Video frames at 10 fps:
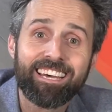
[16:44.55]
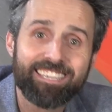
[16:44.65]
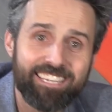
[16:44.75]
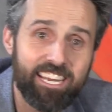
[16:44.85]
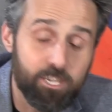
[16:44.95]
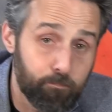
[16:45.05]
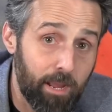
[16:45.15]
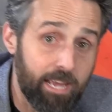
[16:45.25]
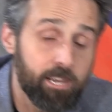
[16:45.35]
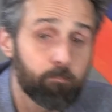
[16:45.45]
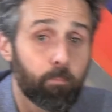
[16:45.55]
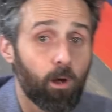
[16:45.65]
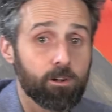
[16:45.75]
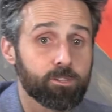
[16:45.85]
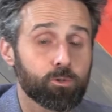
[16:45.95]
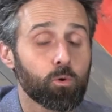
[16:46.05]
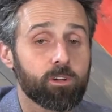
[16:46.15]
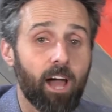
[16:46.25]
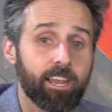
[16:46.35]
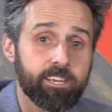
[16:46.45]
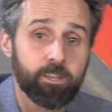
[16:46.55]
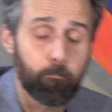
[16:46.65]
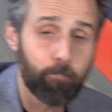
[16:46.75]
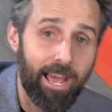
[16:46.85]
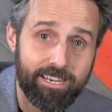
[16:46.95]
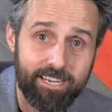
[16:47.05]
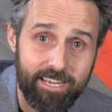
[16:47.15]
Since Penn and Barstool got into bed